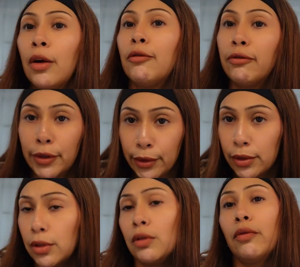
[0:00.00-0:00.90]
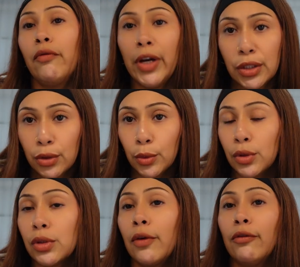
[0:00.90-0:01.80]
Fruits,
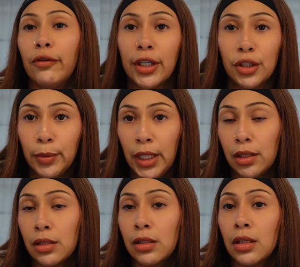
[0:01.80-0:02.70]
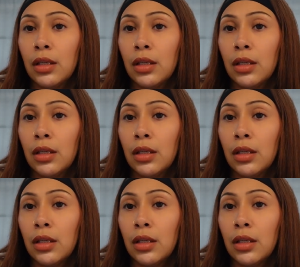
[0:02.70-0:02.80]
vegetables, fresh meats.